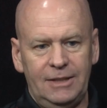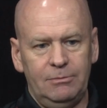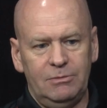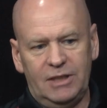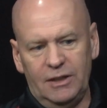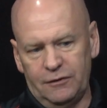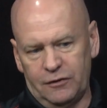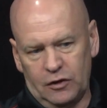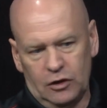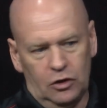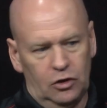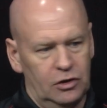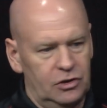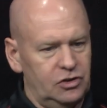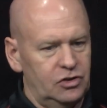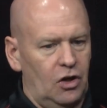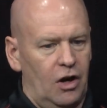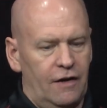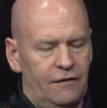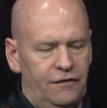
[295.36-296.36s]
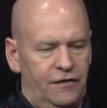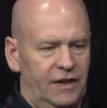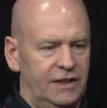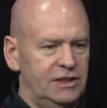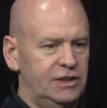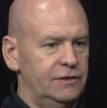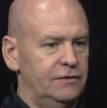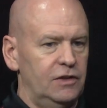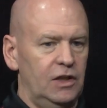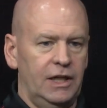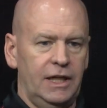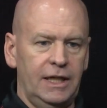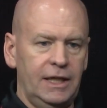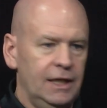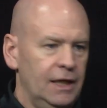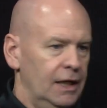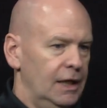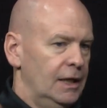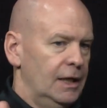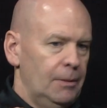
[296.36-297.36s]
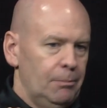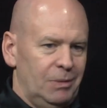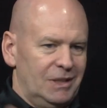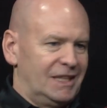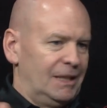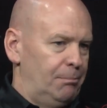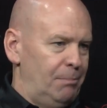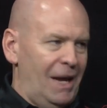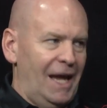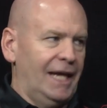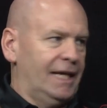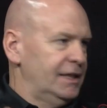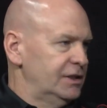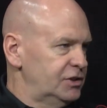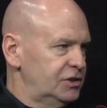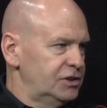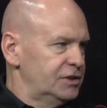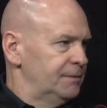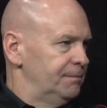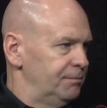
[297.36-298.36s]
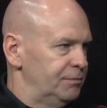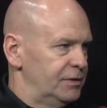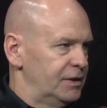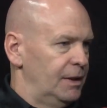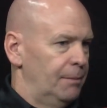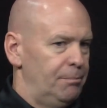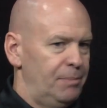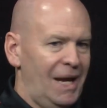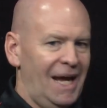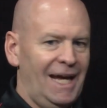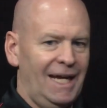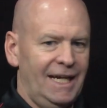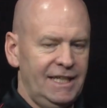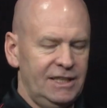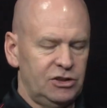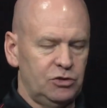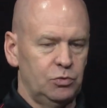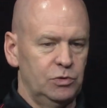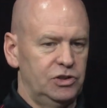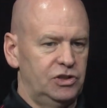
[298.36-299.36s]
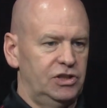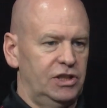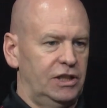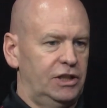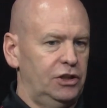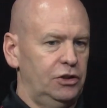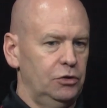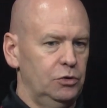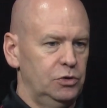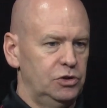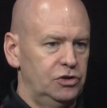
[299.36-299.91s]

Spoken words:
different looks offensively, but the pace. Right. The pace was the huge